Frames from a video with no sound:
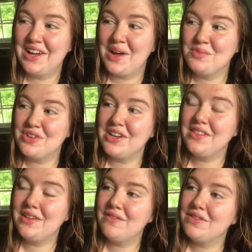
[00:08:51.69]
I'm trying to
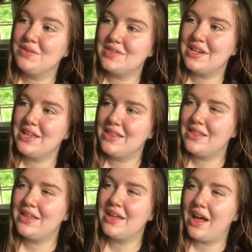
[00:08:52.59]
think if there's
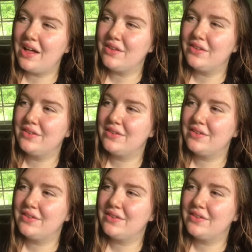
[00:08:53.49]
anything else.